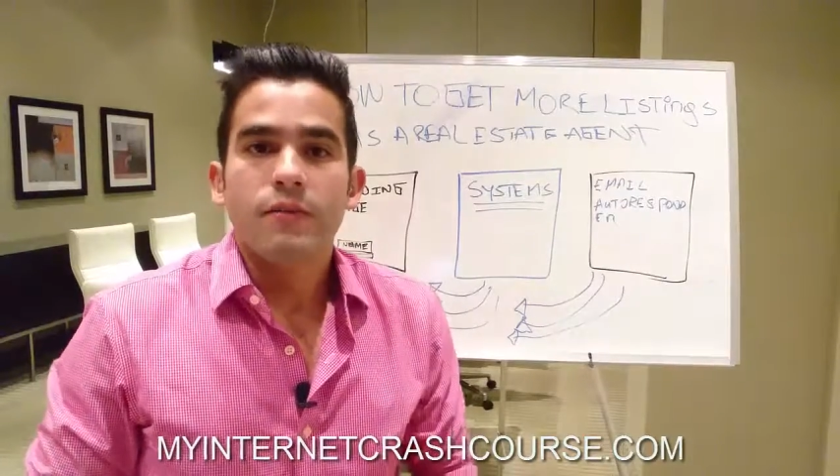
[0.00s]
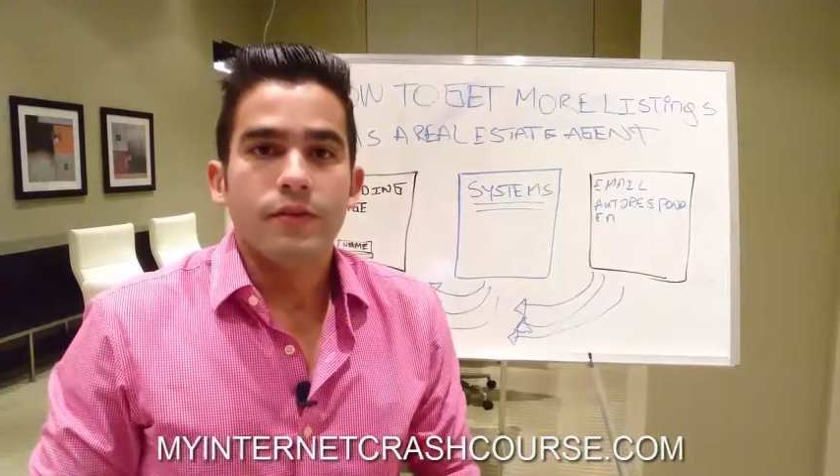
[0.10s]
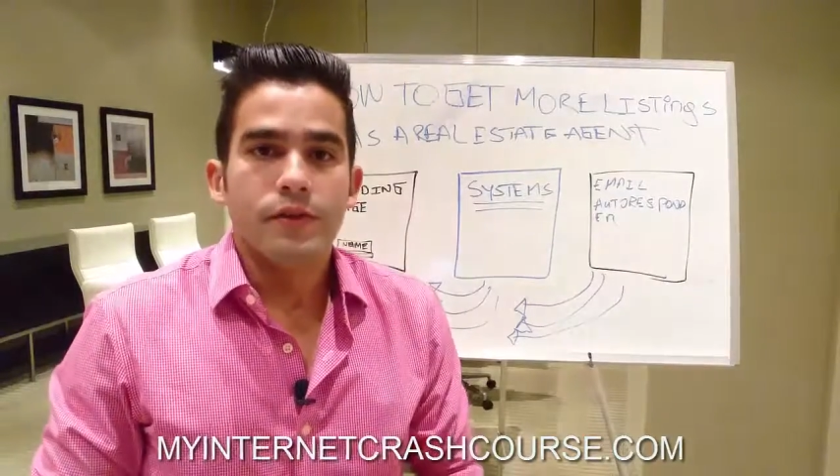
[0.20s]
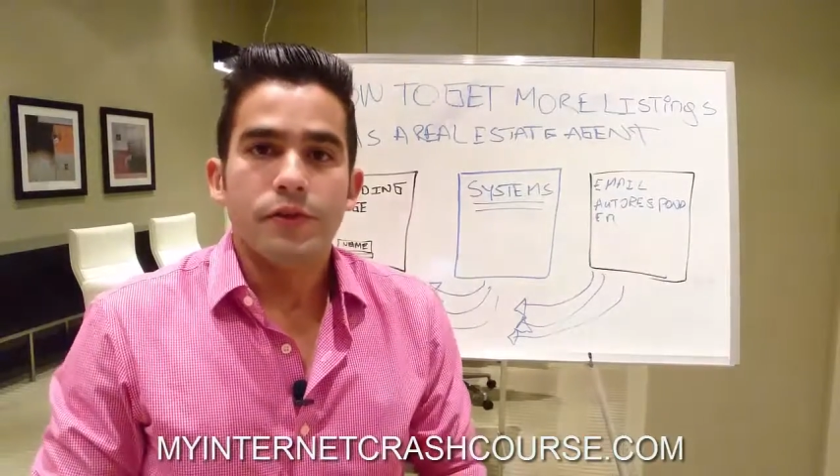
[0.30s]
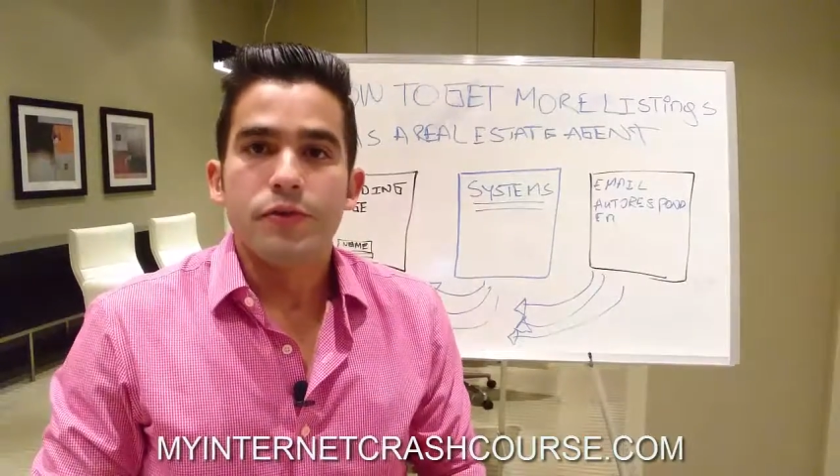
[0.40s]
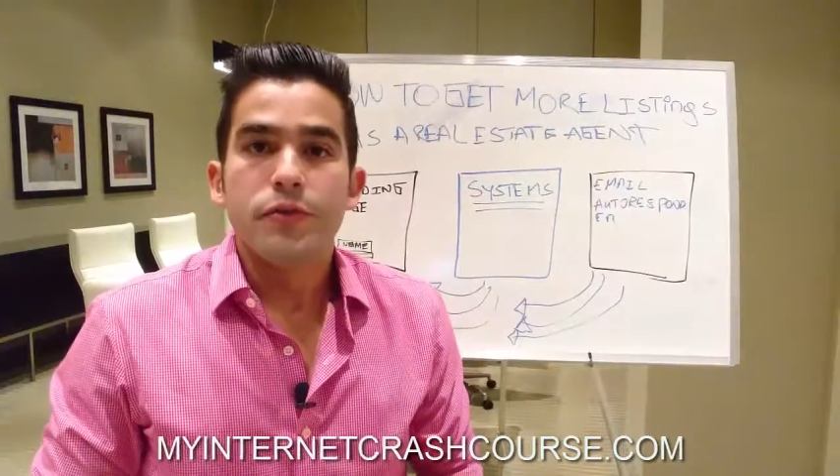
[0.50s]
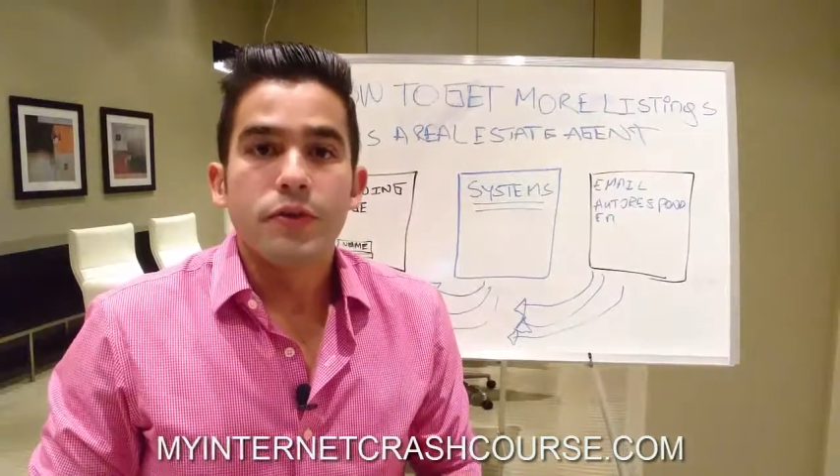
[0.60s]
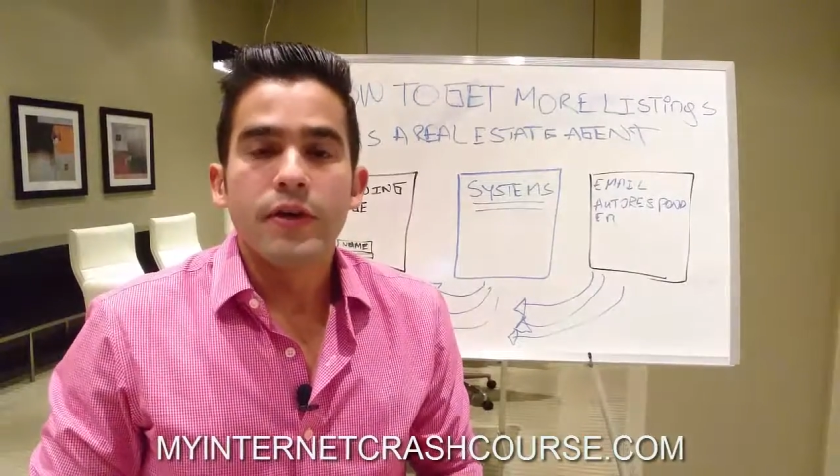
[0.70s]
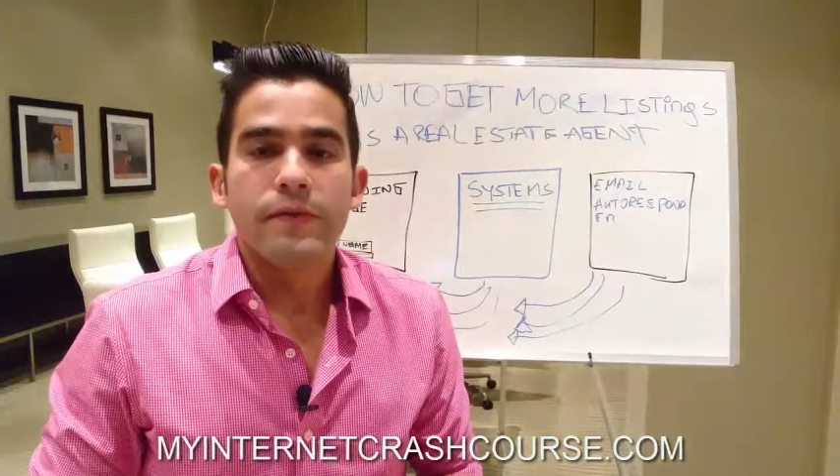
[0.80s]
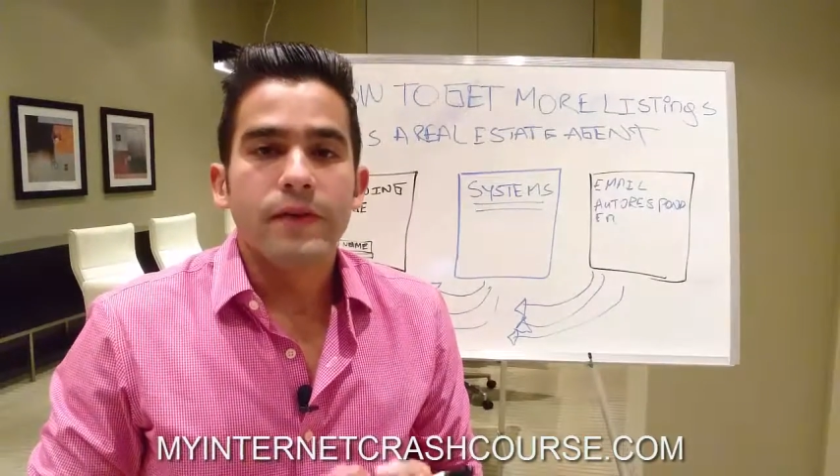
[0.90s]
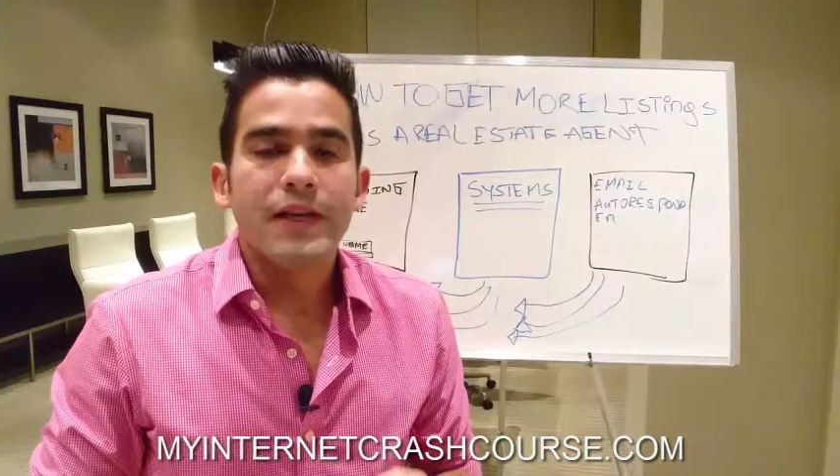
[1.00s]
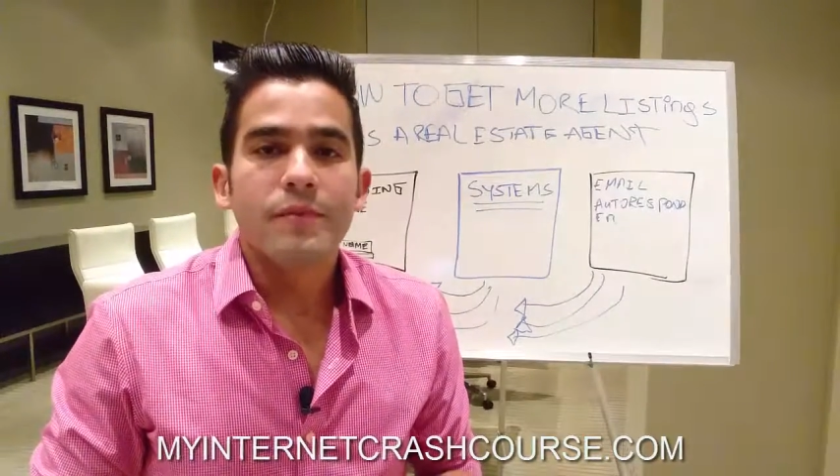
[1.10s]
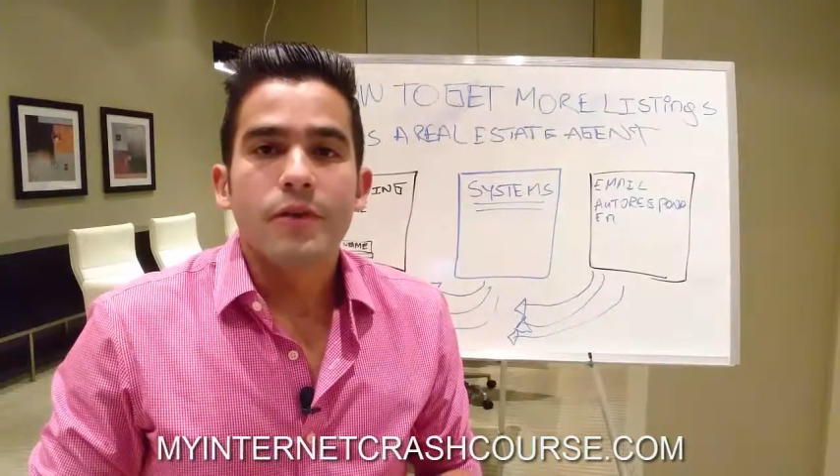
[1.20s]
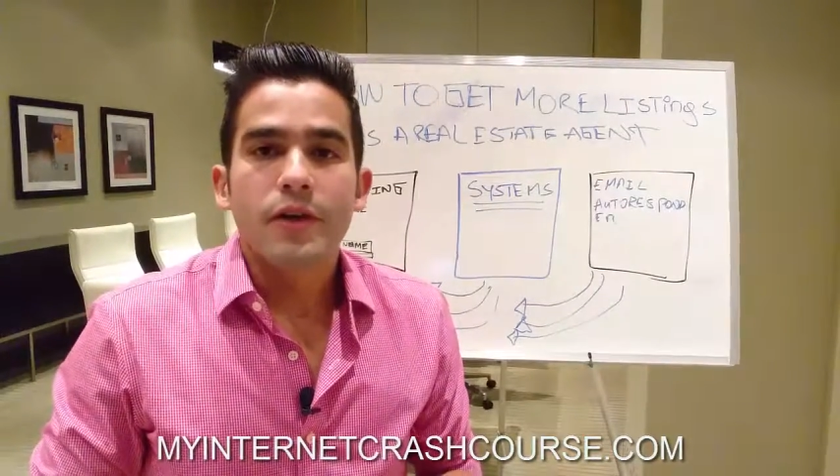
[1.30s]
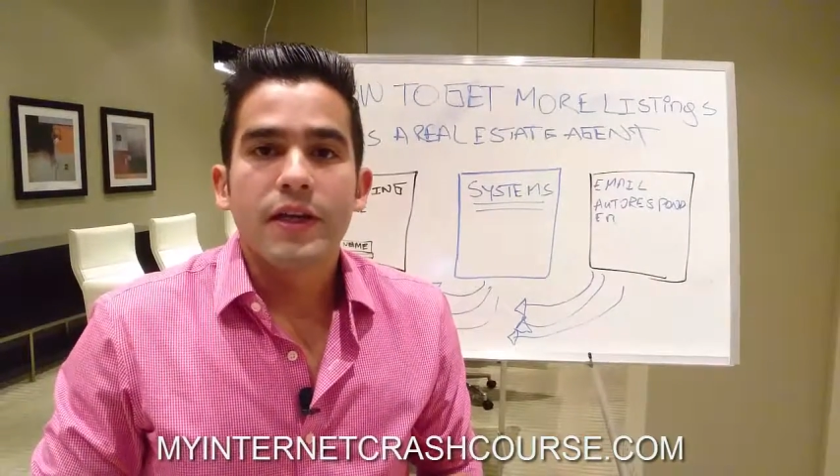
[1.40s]
whether you're doing
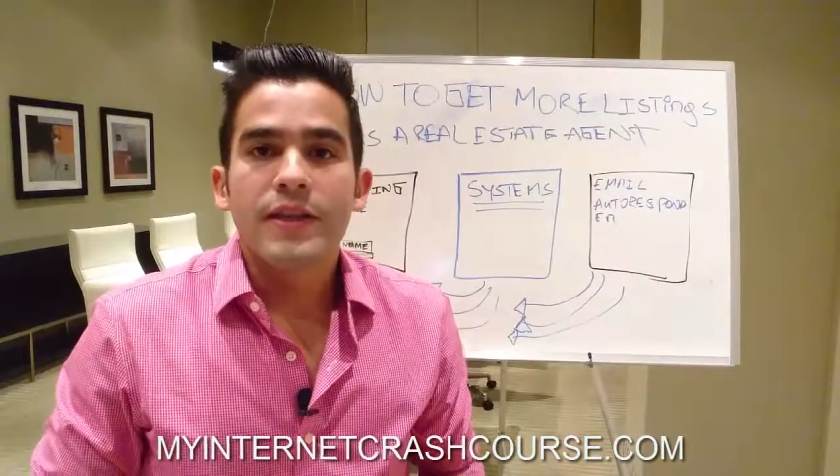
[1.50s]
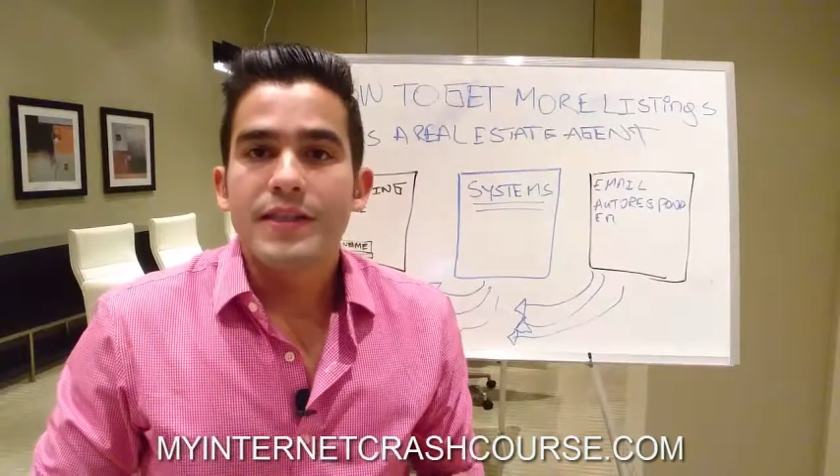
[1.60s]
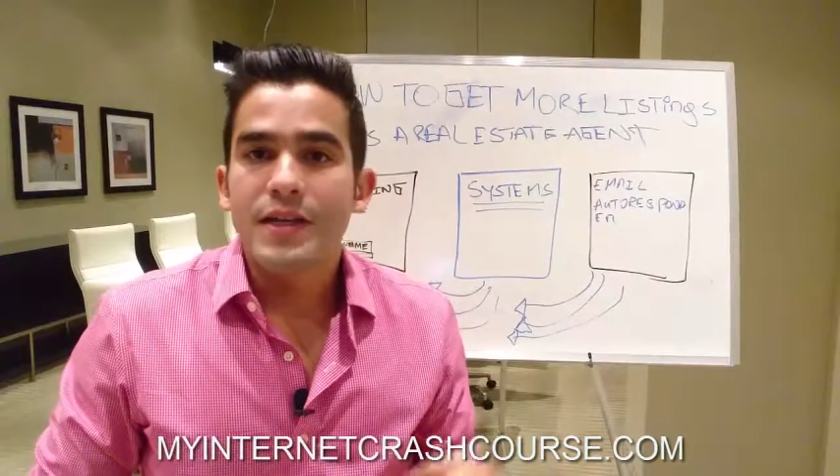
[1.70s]
affiliate marketing,